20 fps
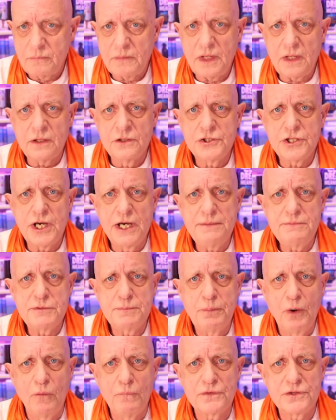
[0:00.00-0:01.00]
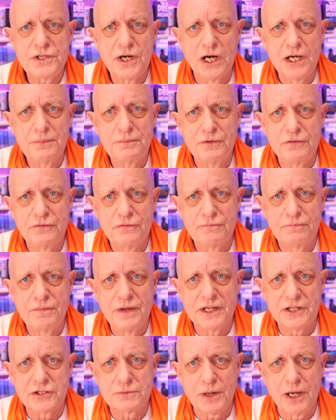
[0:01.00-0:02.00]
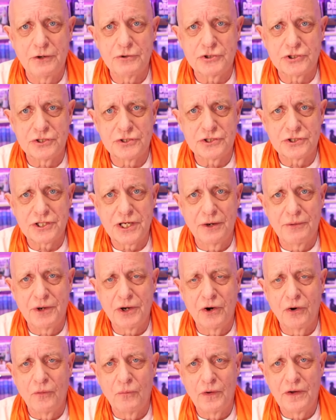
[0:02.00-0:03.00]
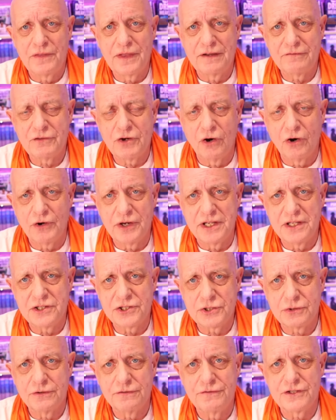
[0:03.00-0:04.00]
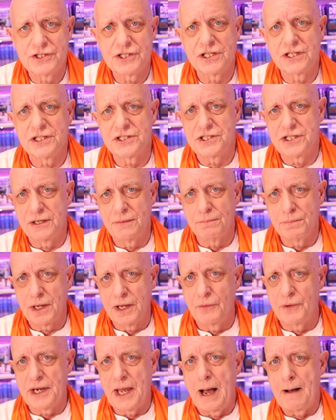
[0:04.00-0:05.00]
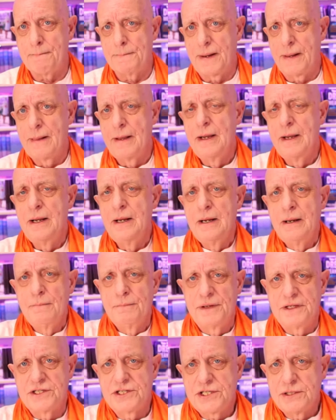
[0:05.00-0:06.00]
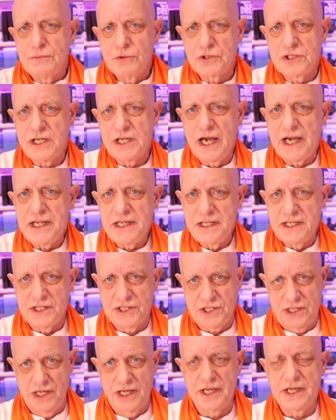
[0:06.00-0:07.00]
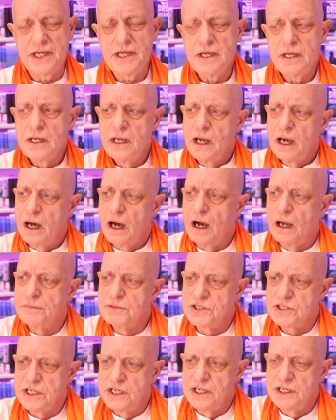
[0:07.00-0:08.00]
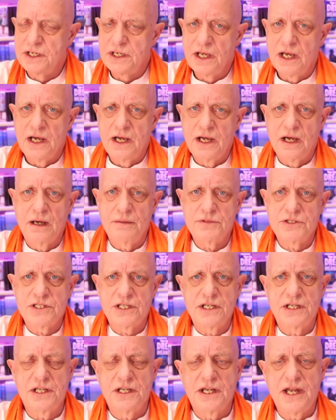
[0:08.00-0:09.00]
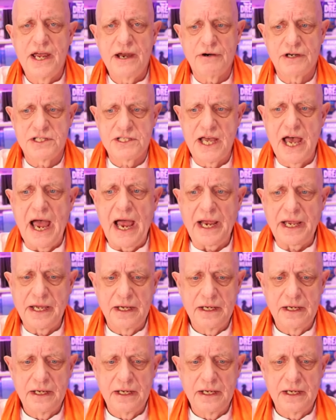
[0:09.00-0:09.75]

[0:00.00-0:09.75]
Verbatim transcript: James Bond type of explosions going on where they've got into a facility and blow it up. But simultaneously, I'm seeing uh, I'm seeing an air attack.